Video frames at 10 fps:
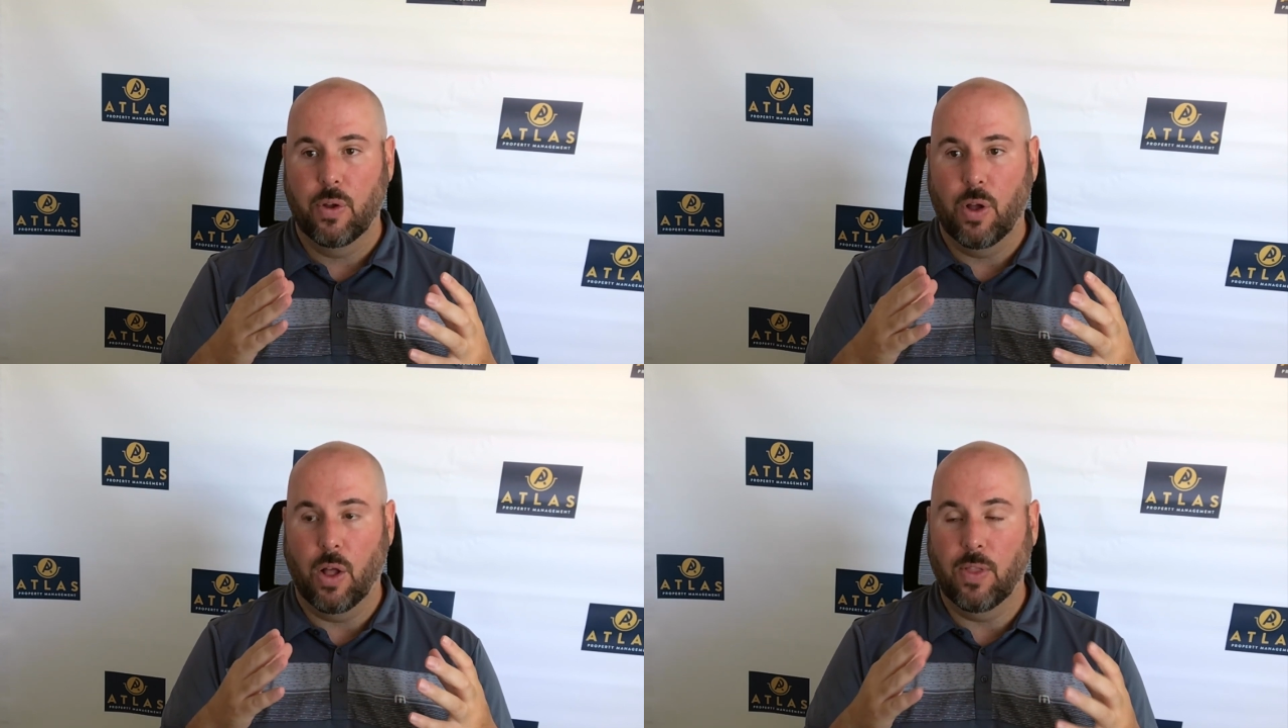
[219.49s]

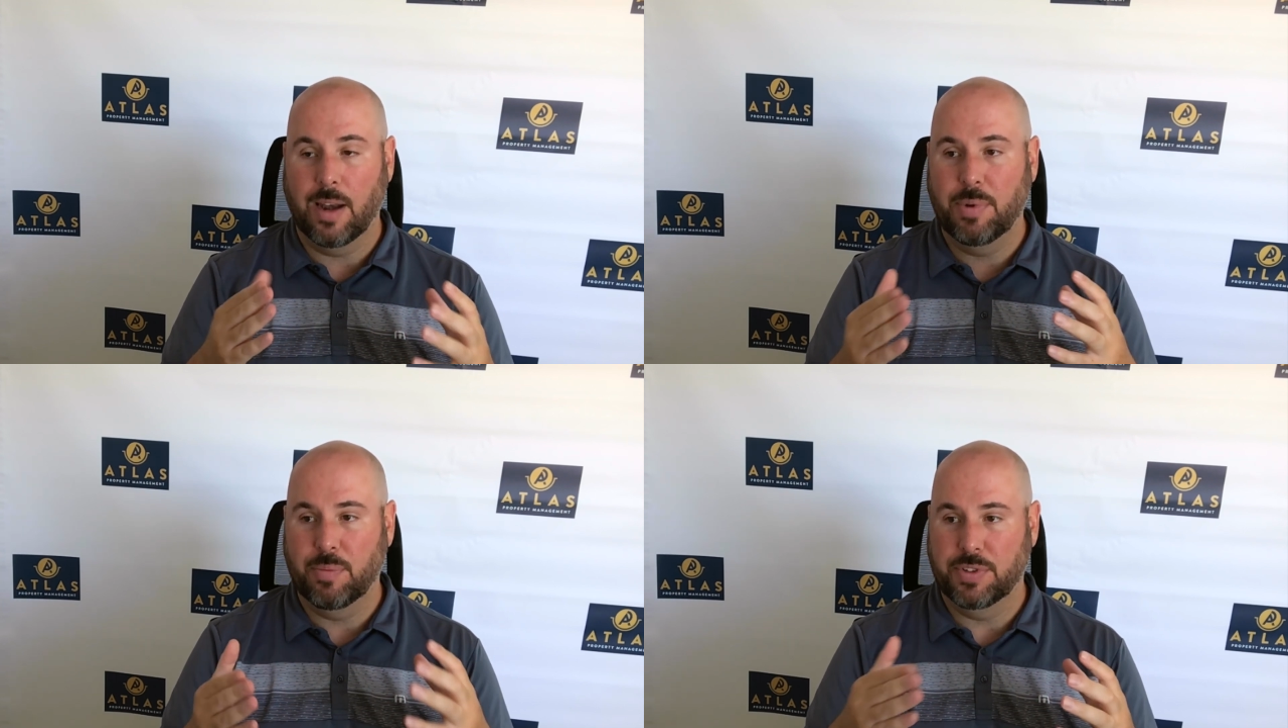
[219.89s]
a lot
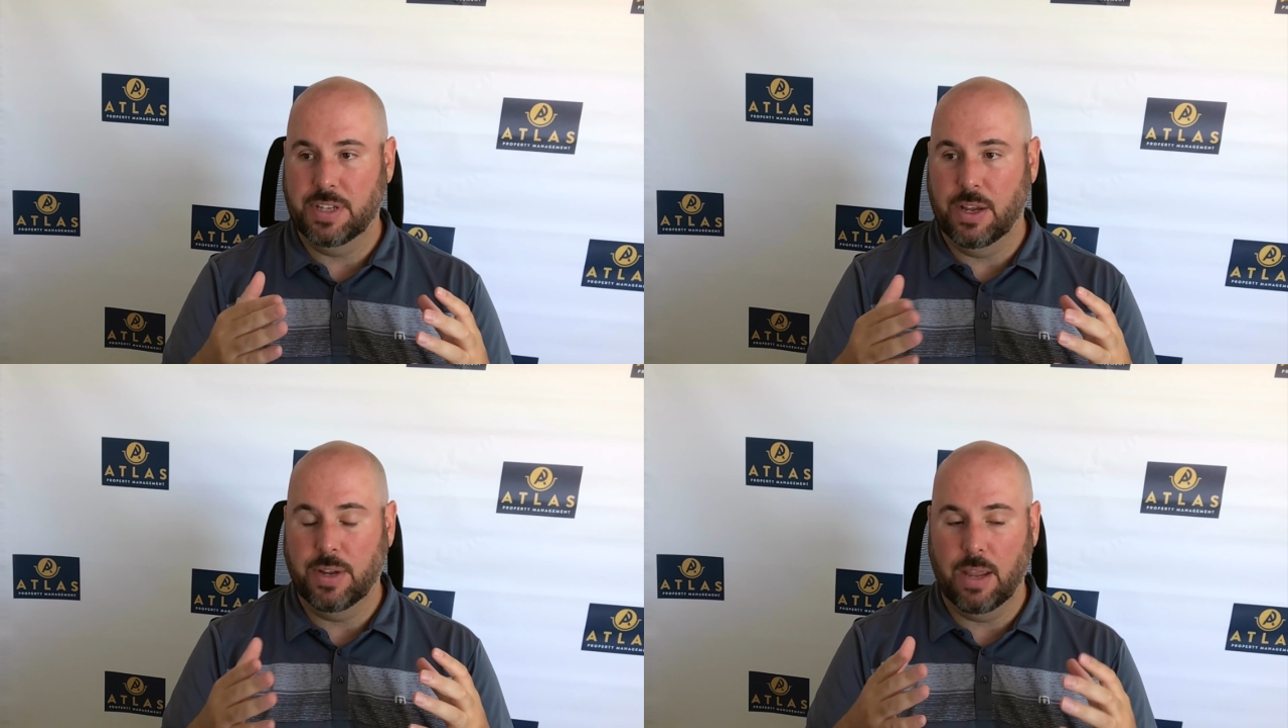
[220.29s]
of people
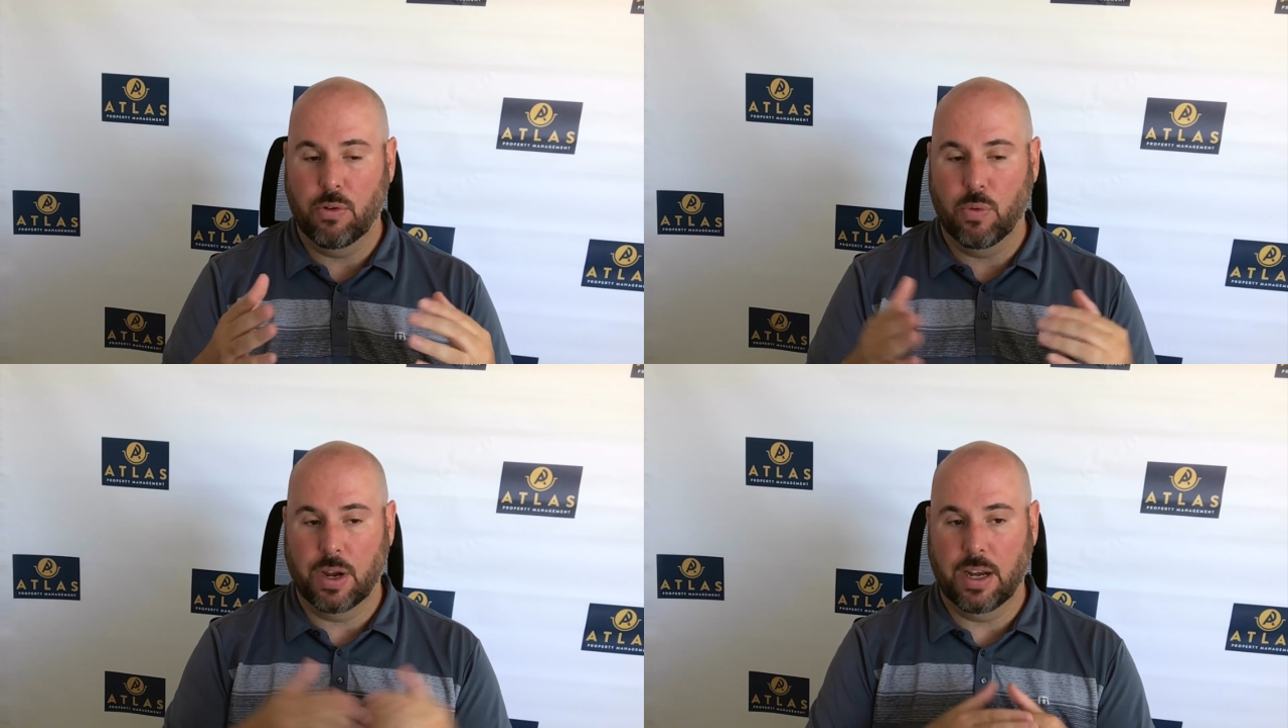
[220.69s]
say, okay,
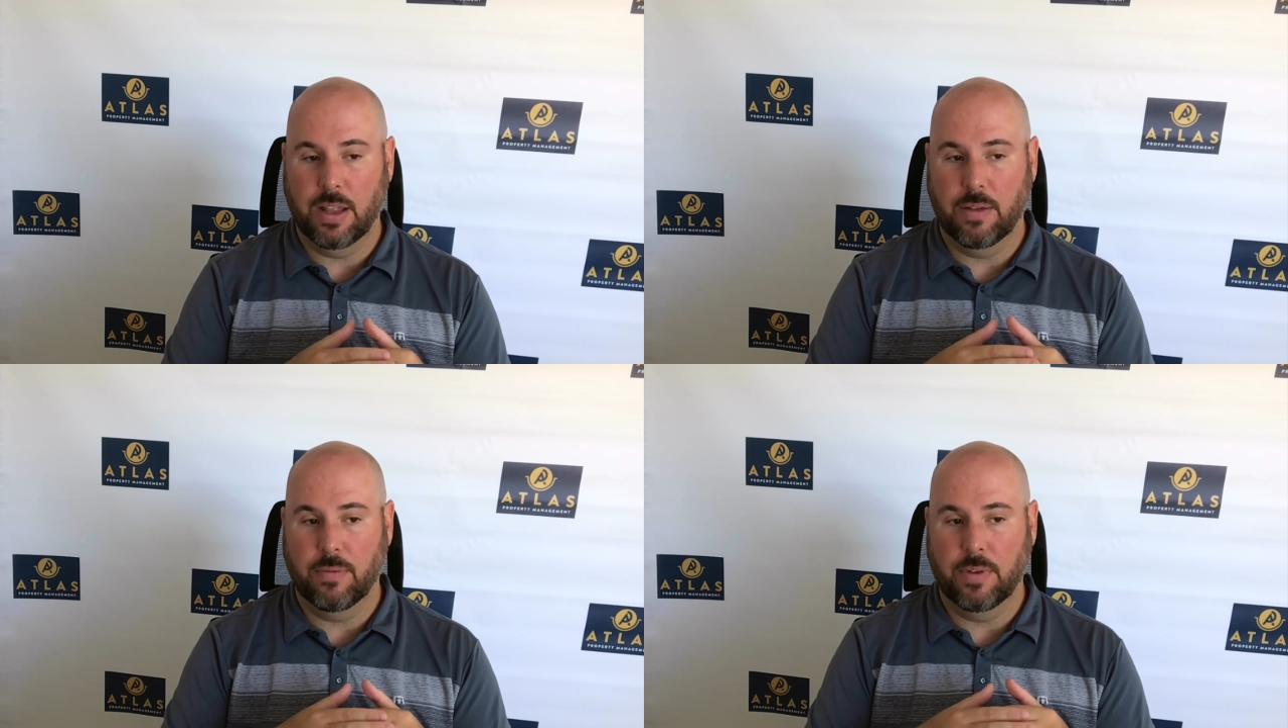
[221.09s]
well, we're
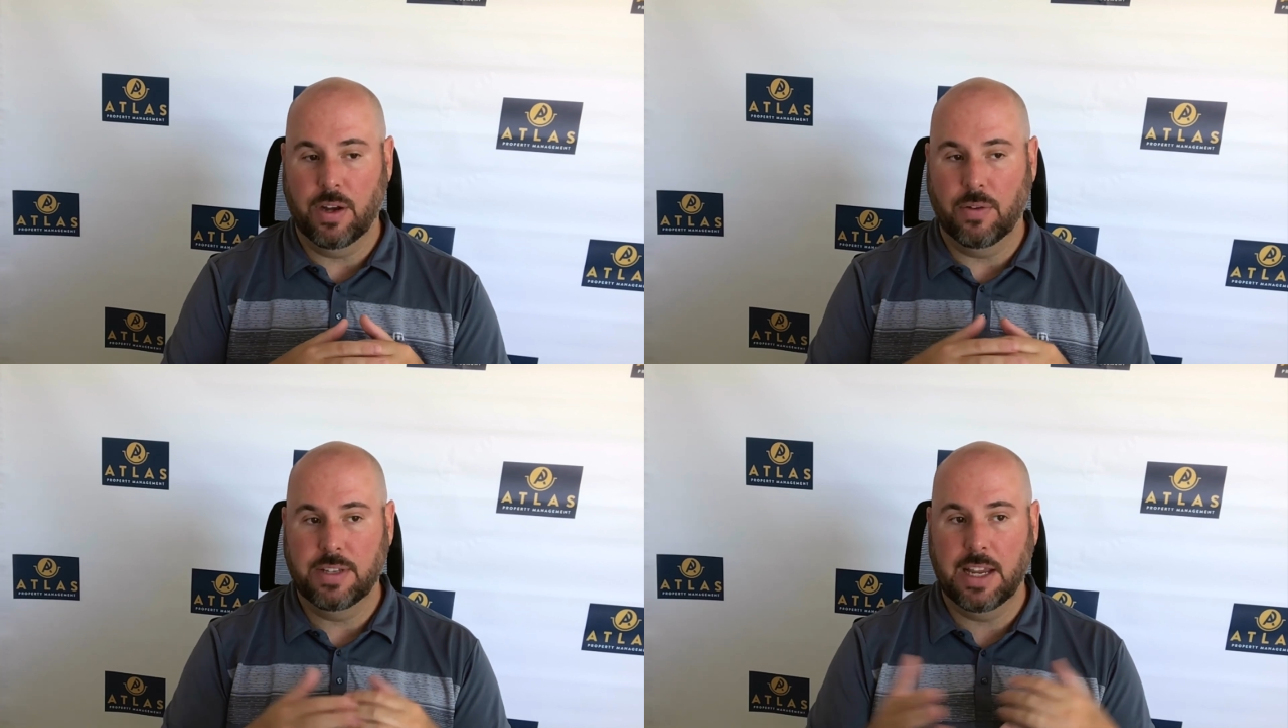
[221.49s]
going
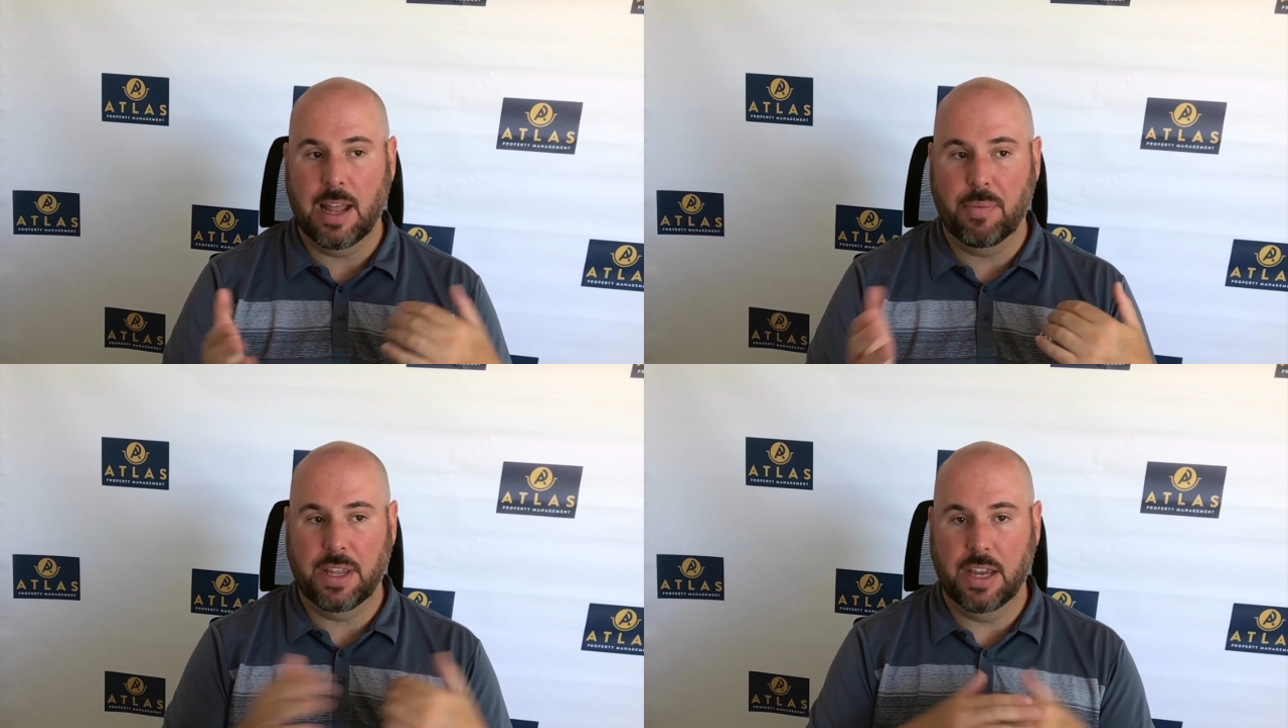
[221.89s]
to take
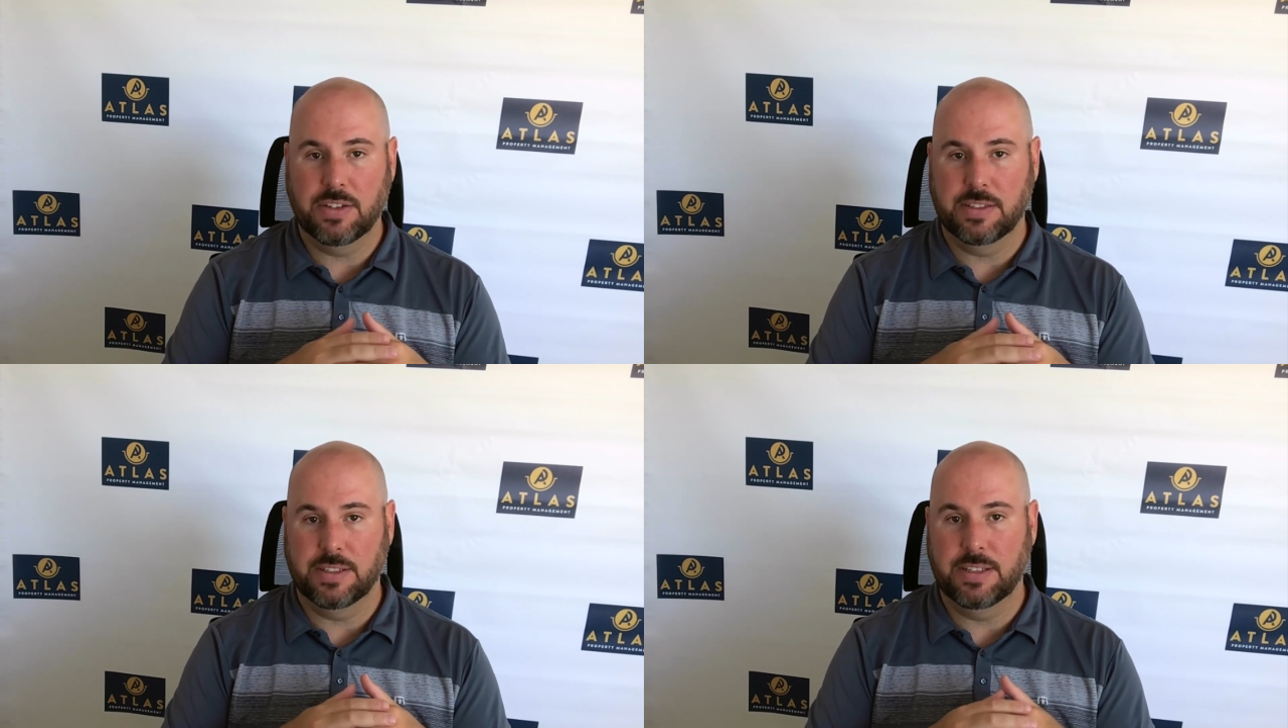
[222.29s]

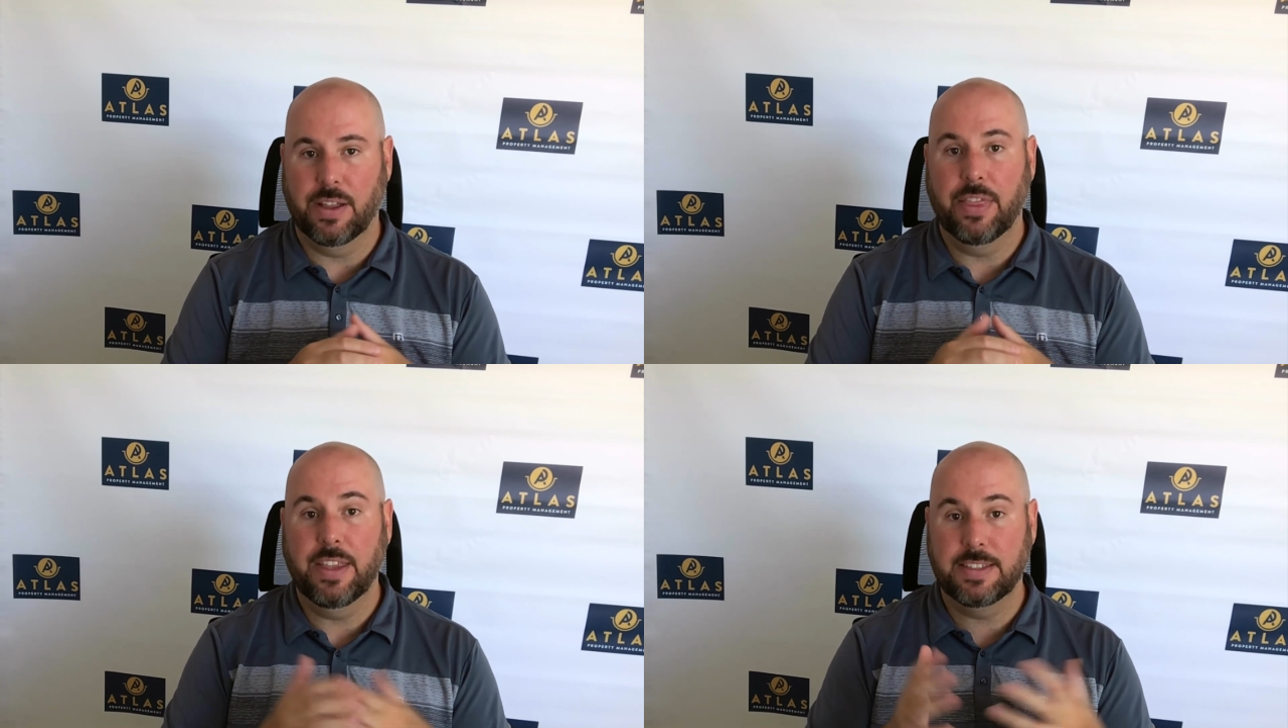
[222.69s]
applications until
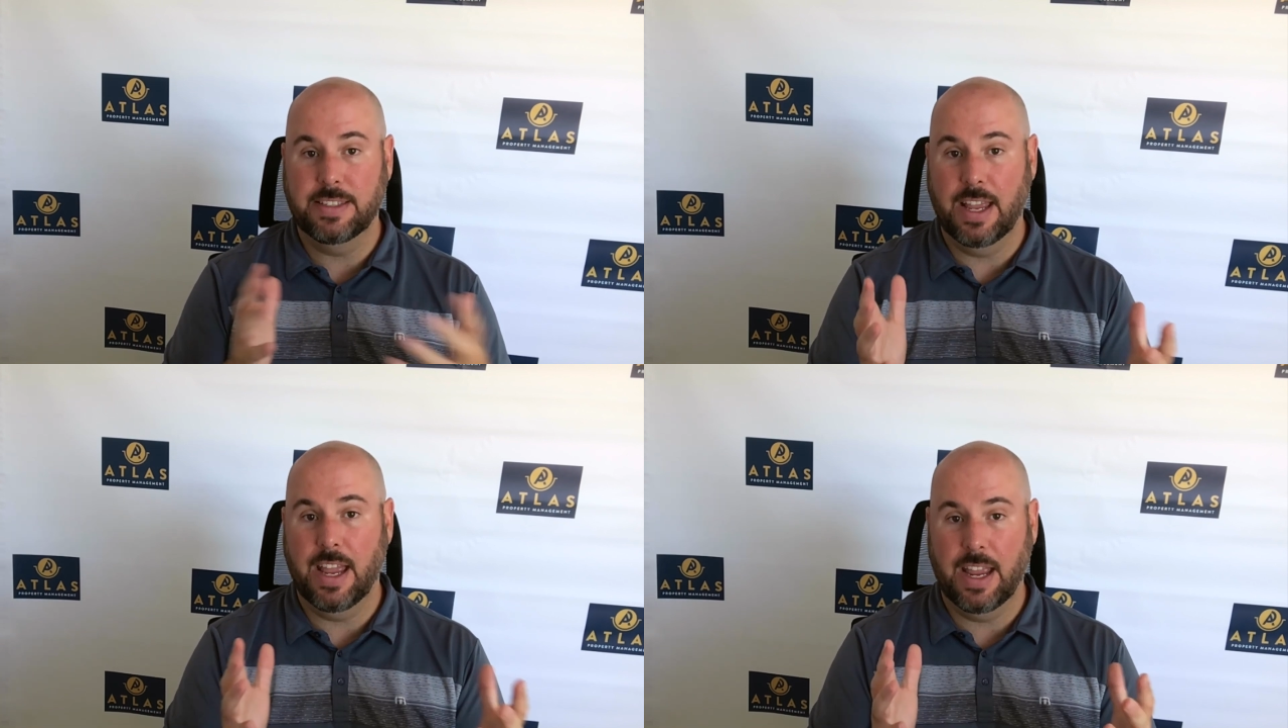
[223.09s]
this
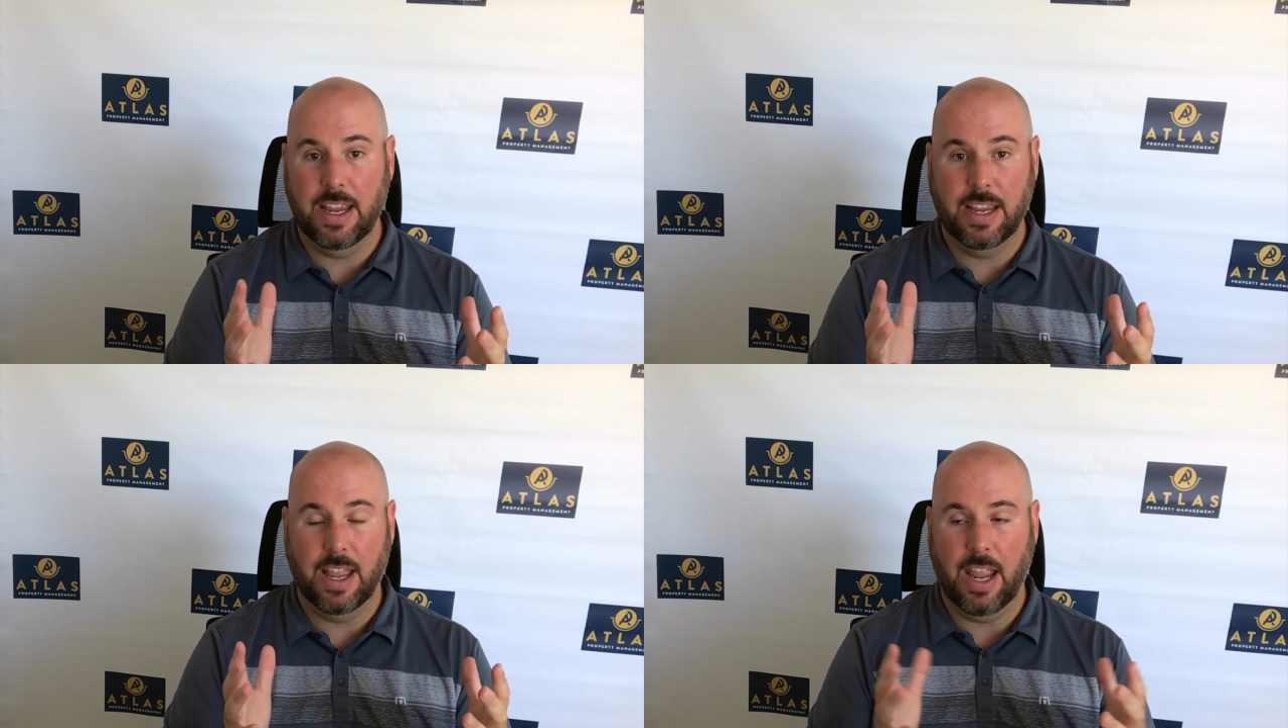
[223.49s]
day,